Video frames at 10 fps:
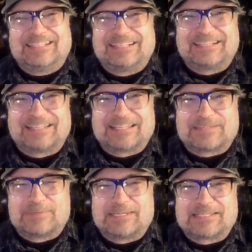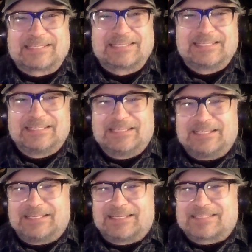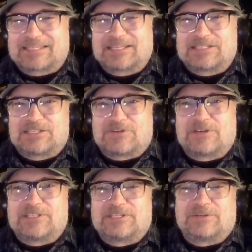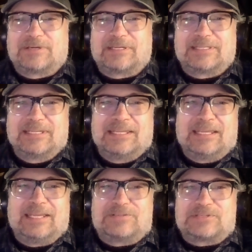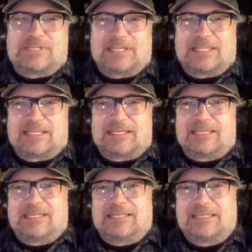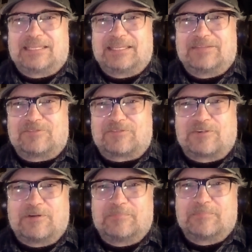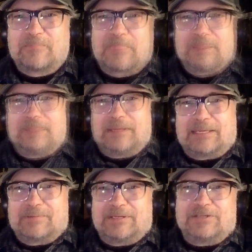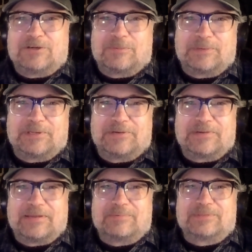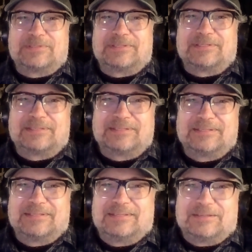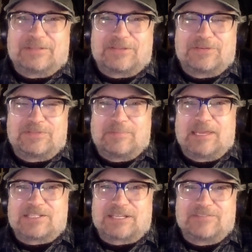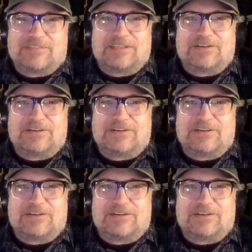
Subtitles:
Oh, that's amazing. That's a good story too. Interesting that from Bagot, Manitoba, you were able to, through the magic of the